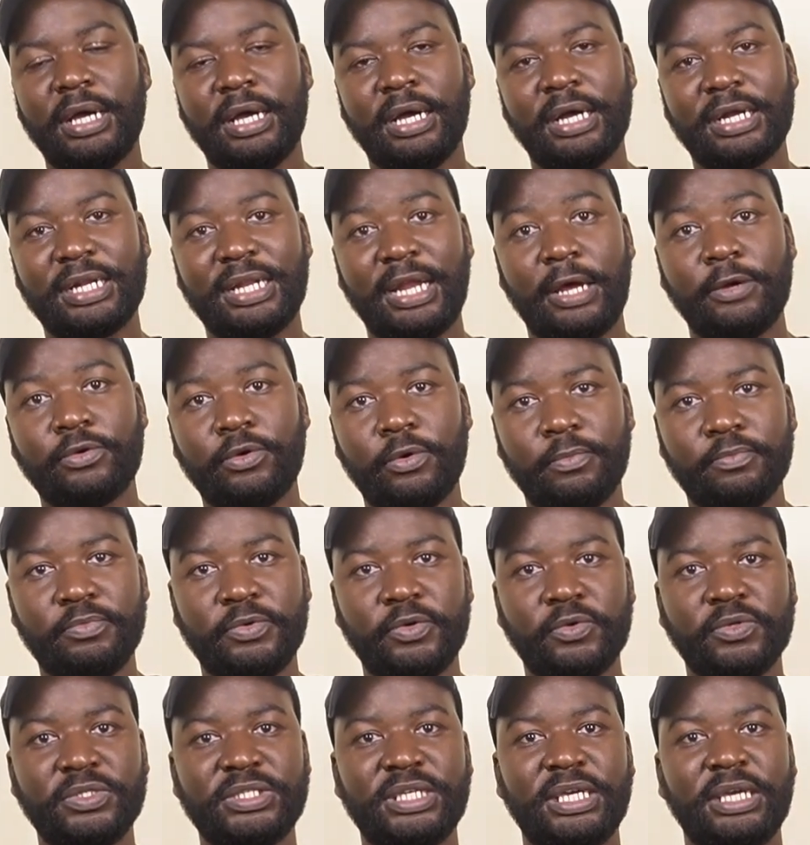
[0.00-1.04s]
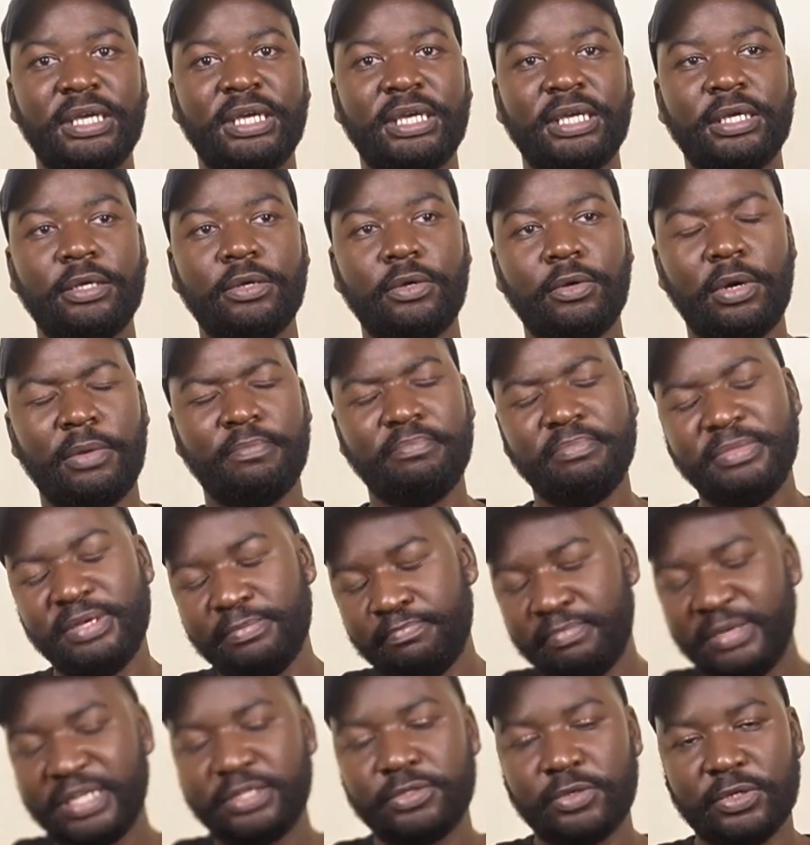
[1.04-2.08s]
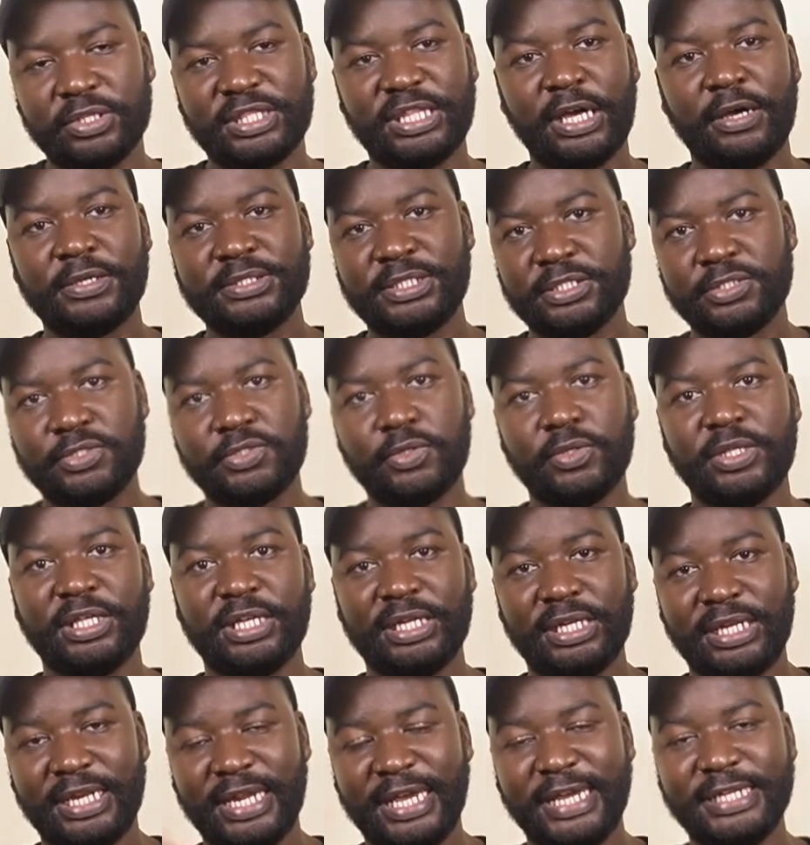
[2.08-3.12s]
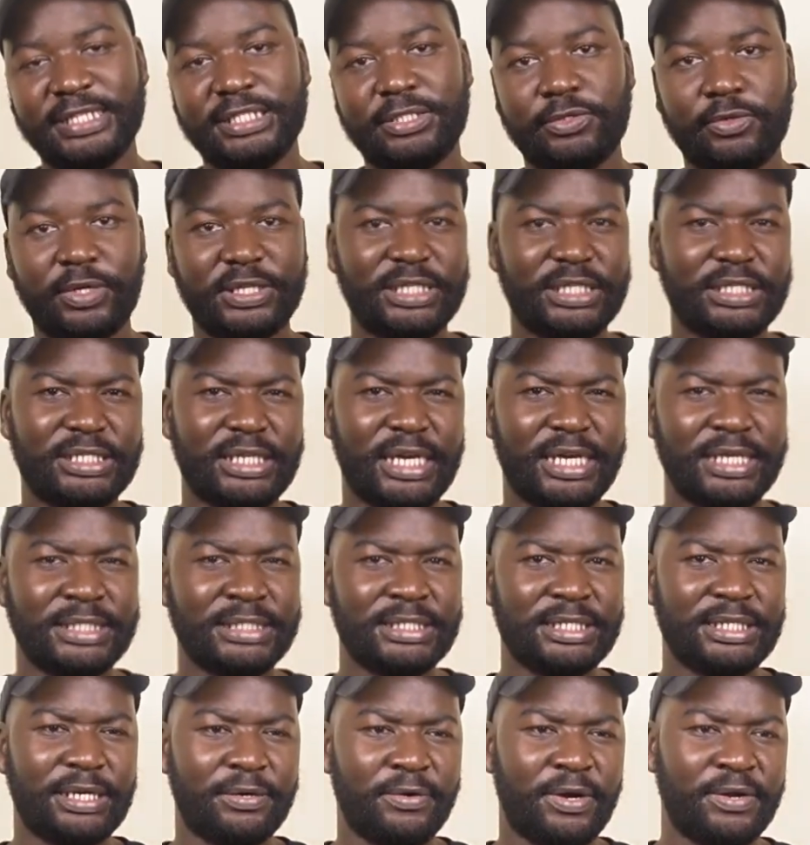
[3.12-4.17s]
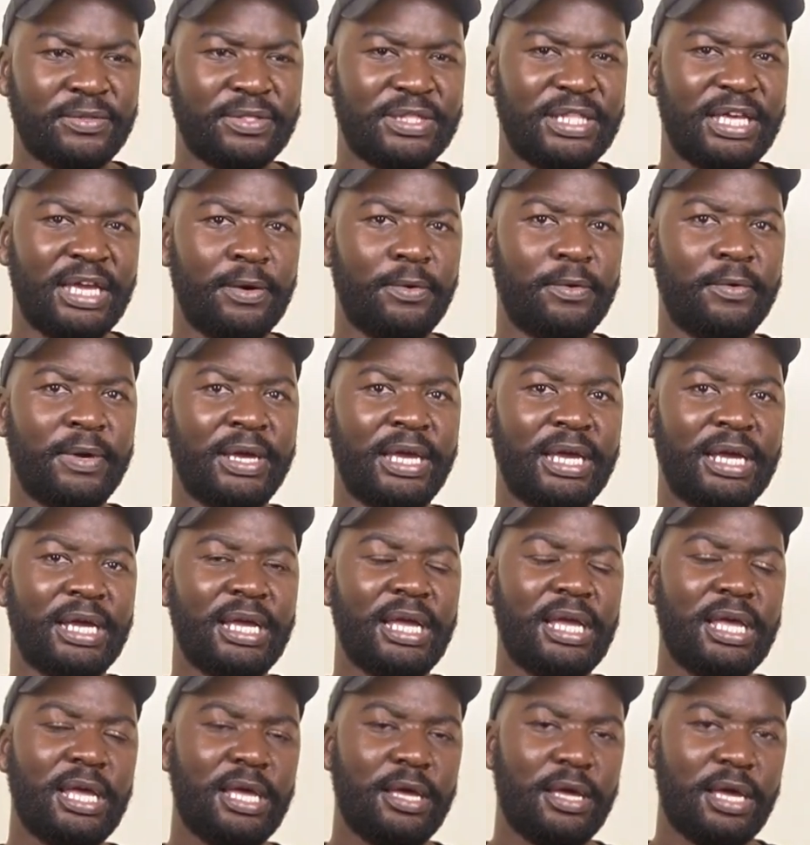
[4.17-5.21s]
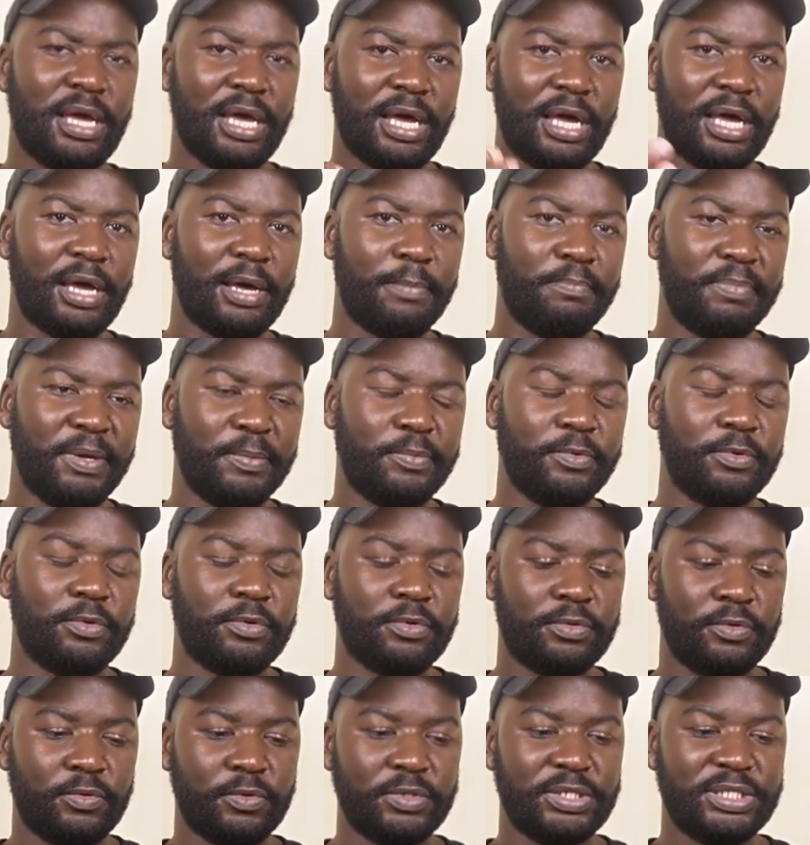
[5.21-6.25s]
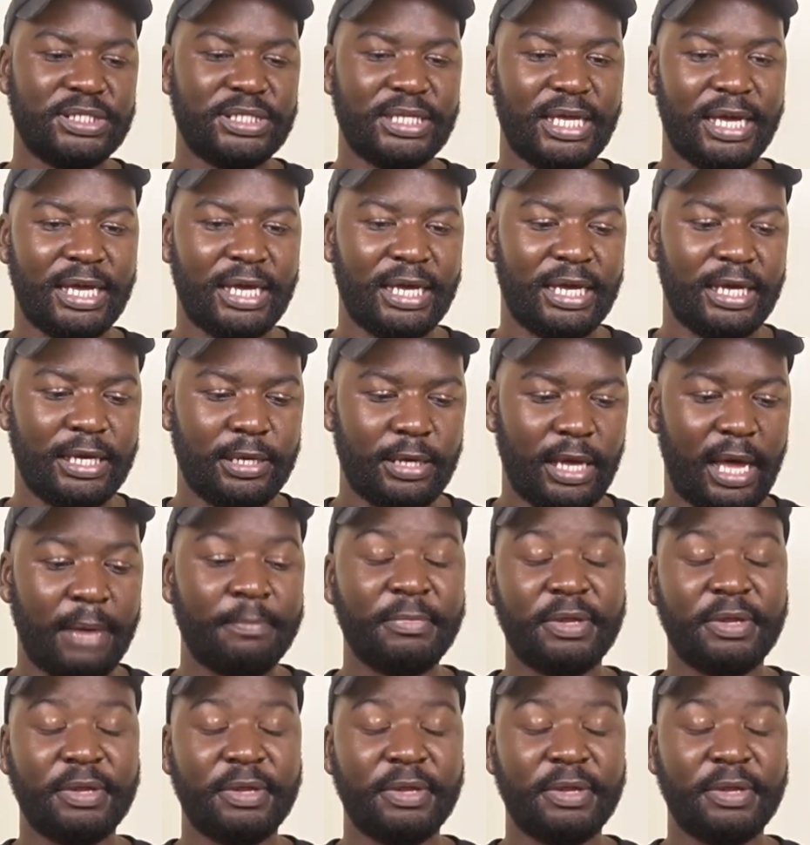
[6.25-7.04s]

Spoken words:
cloud computing, or mid 2000s to the late 2010s, around there, where people would say,